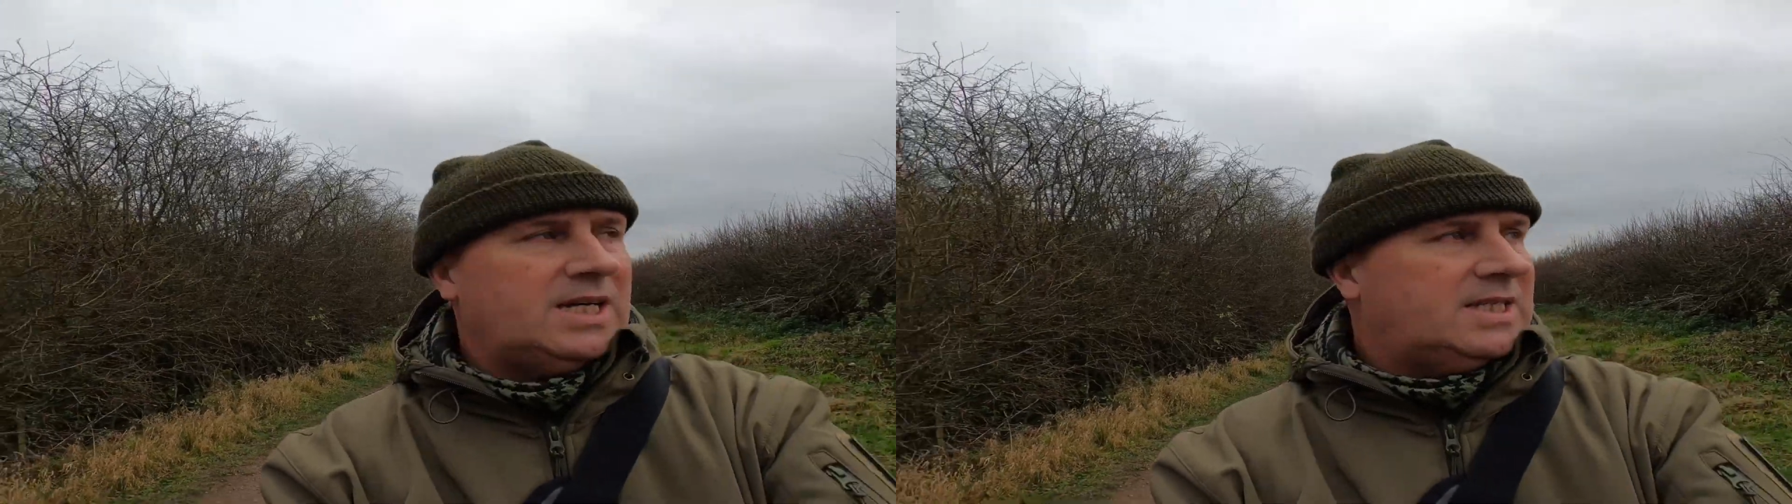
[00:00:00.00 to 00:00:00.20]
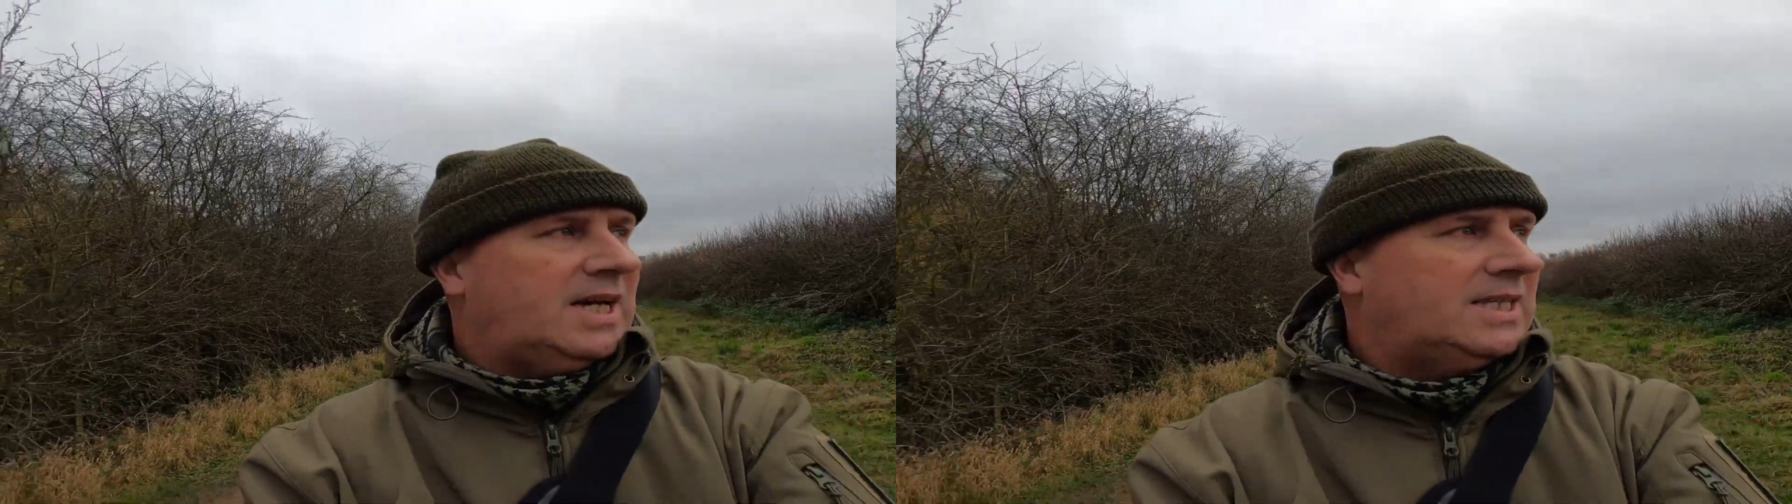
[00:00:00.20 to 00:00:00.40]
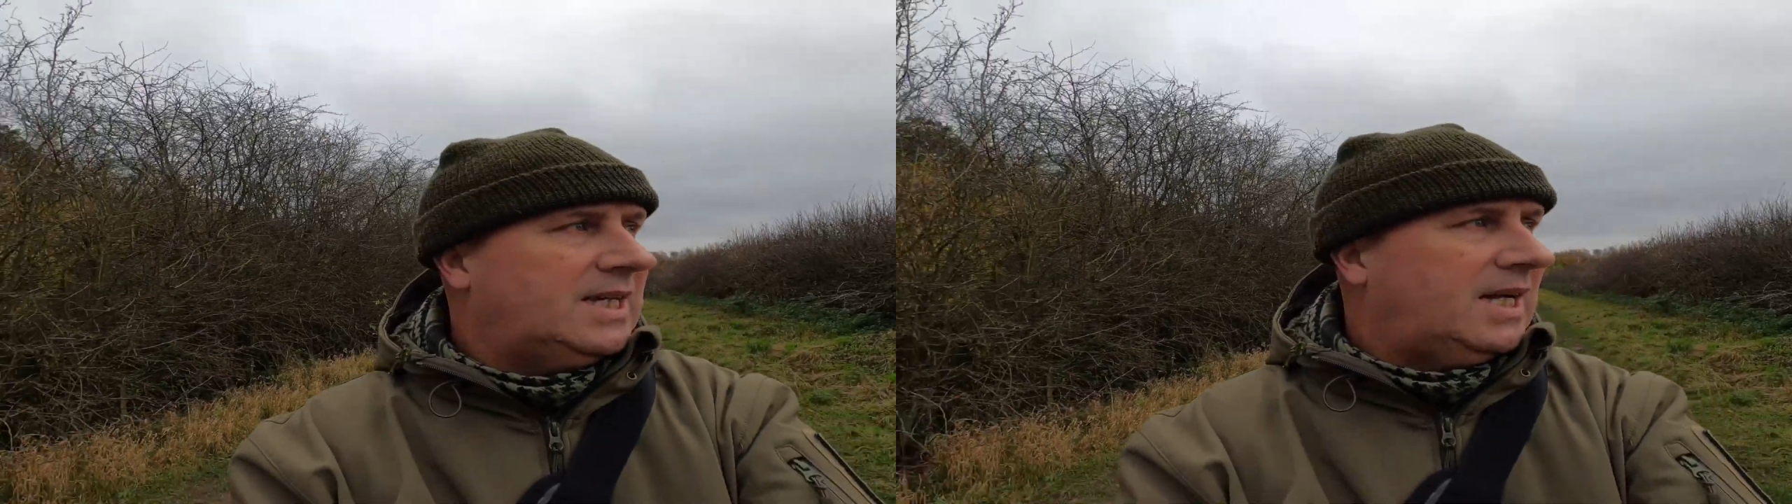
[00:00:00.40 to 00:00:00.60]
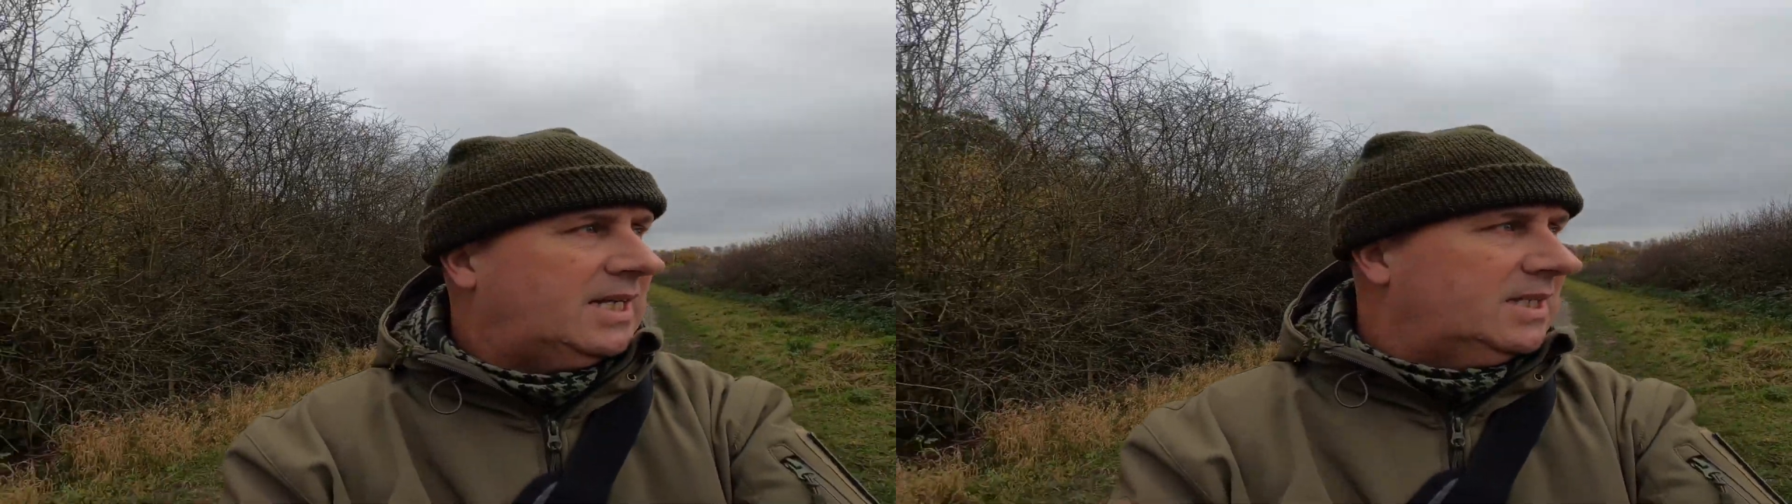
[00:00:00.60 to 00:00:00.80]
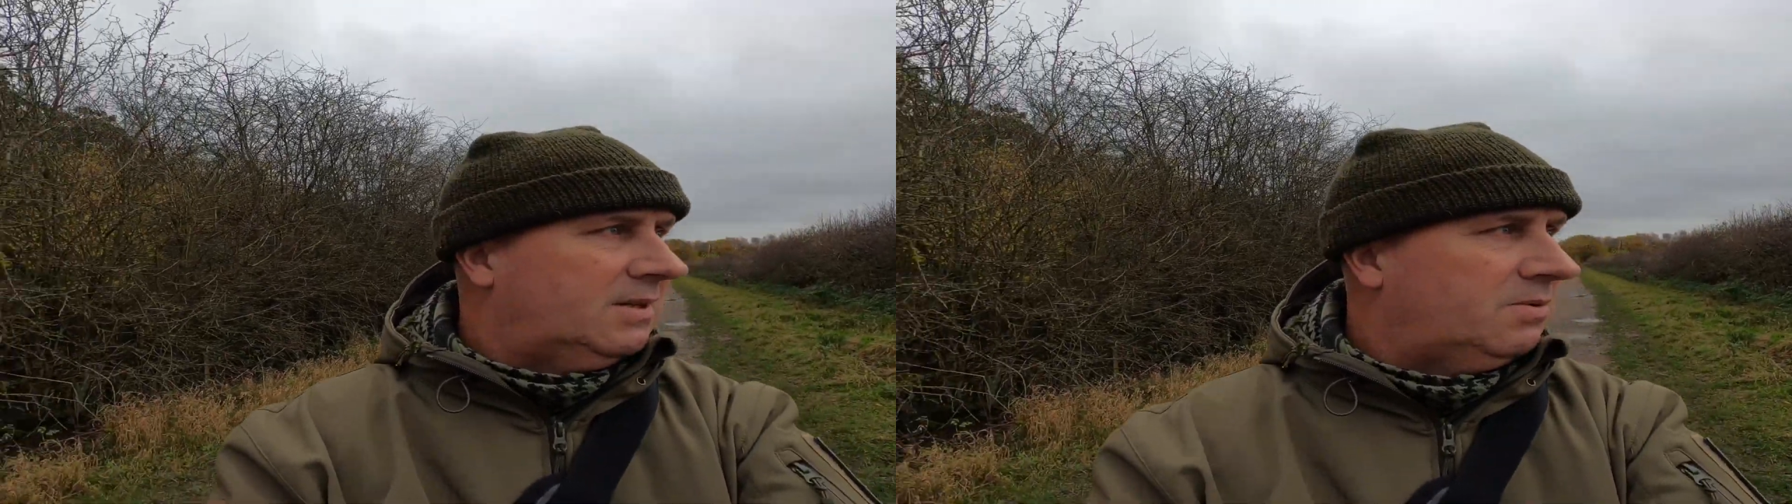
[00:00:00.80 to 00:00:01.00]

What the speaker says: St Helens, it was